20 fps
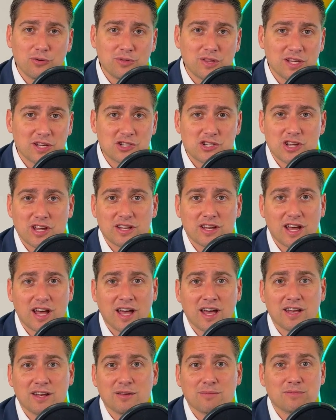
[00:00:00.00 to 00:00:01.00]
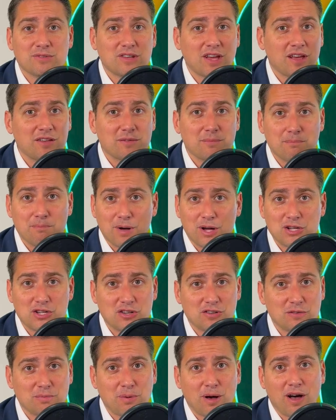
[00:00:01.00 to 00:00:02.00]
the agenda items as much
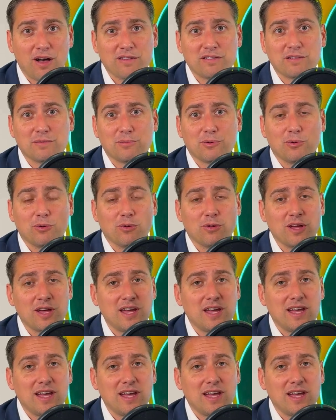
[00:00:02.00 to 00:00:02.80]
as possible